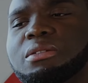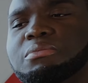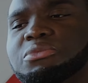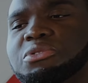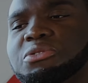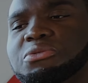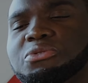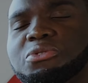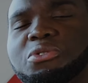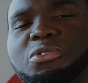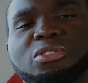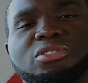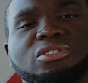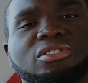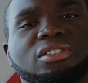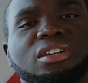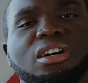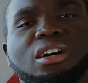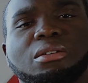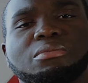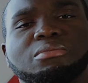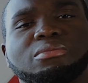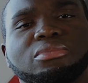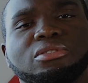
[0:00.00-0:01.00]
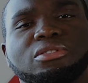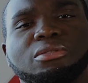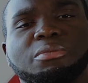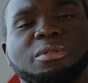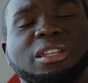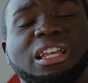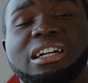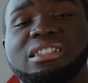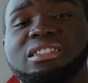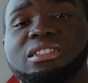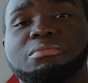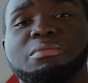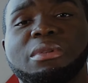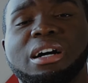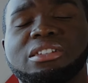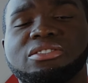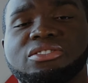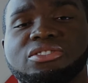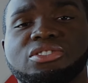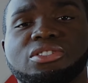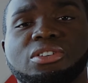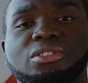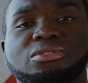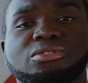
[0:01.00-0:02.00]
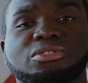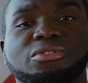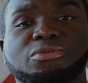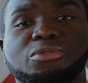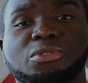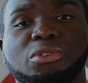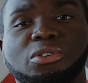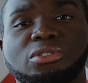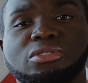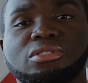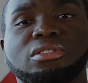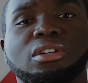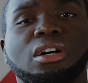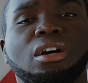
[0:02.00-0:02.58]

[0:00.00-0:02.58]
You've got supply and demand zone. You've got